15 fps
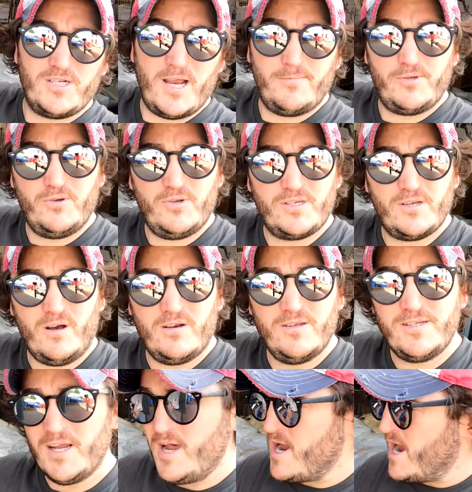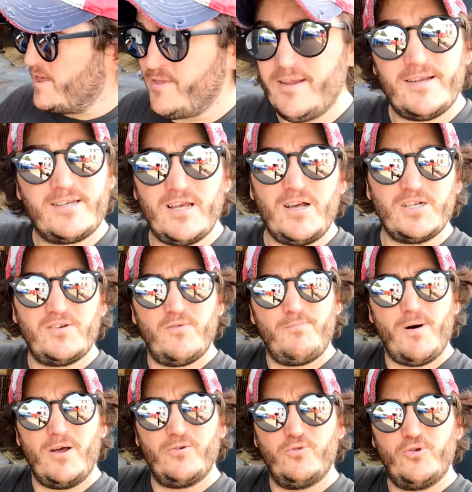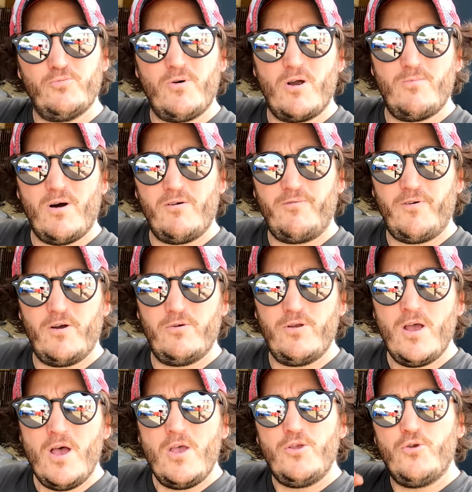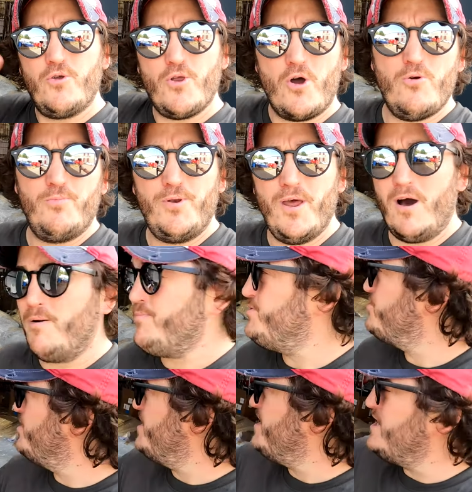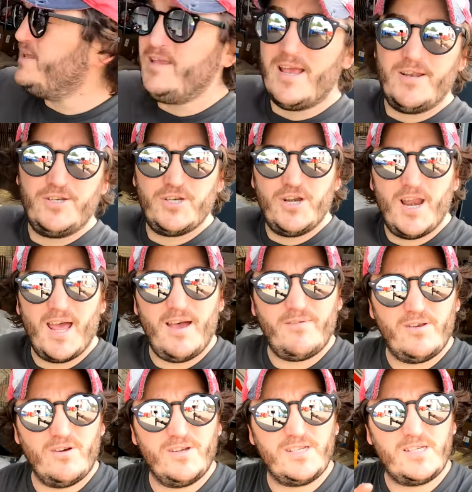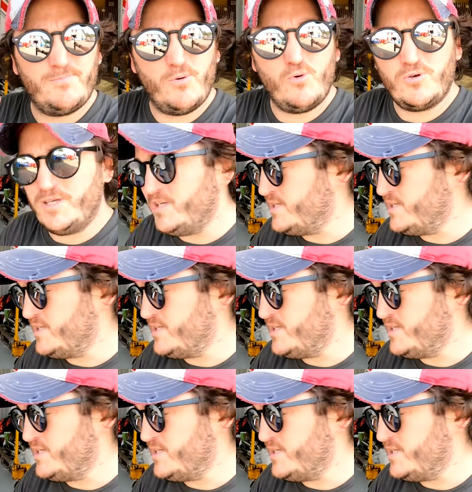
absolute silence and then a touch of a button on your mobile phone you can open it up and you can hear the engine have a nice sporty